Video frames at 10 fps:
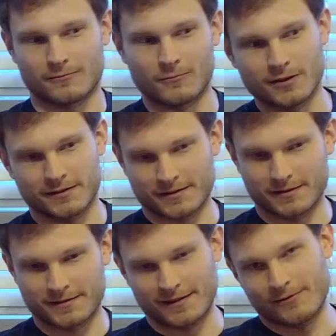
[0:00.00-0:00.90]
one, it's
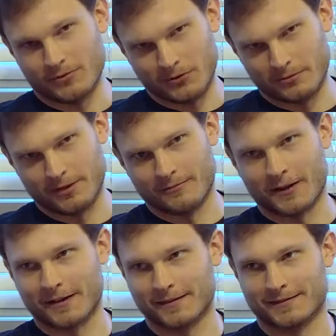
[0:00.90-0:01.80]
going to save you a little bit of
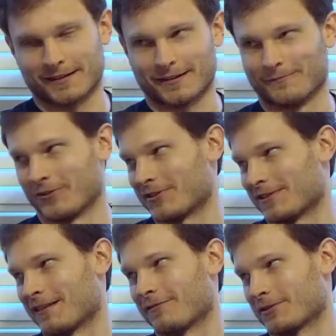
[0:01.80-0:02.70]
money versus
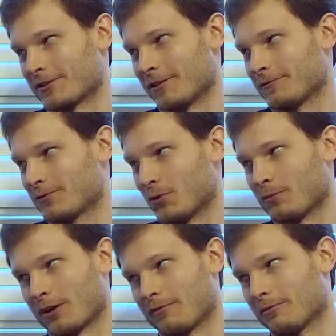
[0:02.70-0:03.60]
an off-the-shelf tool
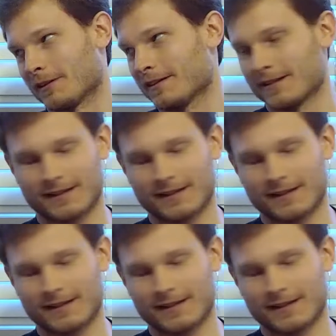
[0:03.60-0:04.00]
probably.